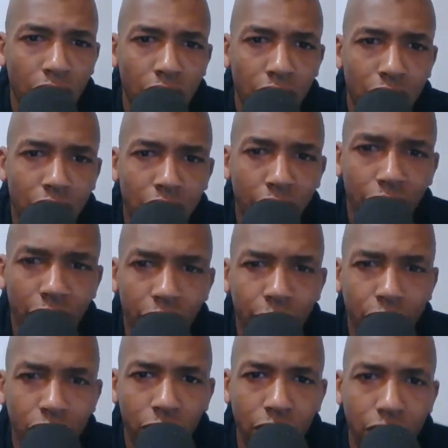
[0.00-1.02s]
the difference
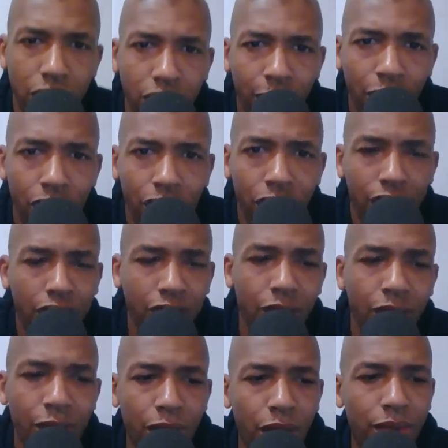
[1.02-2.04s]
between Democrats and
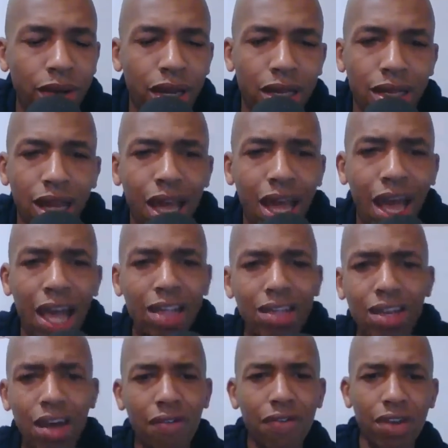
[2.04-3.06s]
Republicans. It has
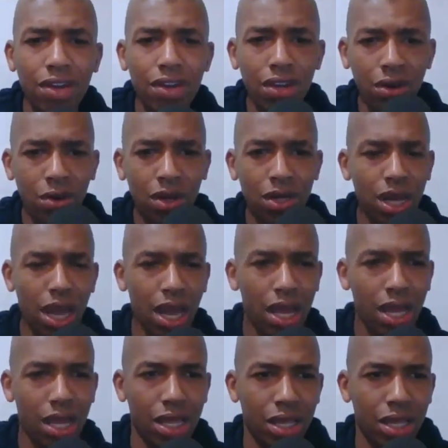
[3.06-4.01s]
nothing to do with that.